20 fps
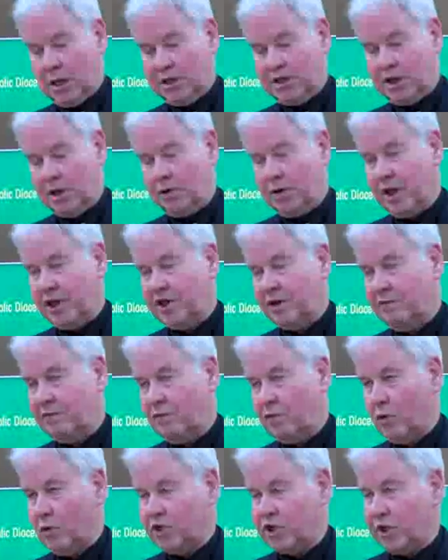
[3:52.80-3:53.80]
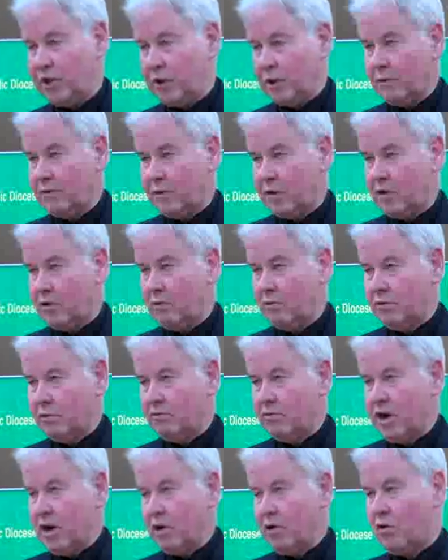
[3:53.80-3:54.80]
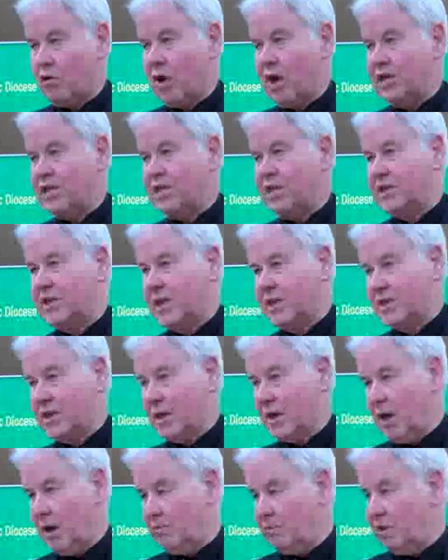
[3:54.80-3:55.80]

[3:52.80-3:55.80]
So 1840, the real crisis hasn't come,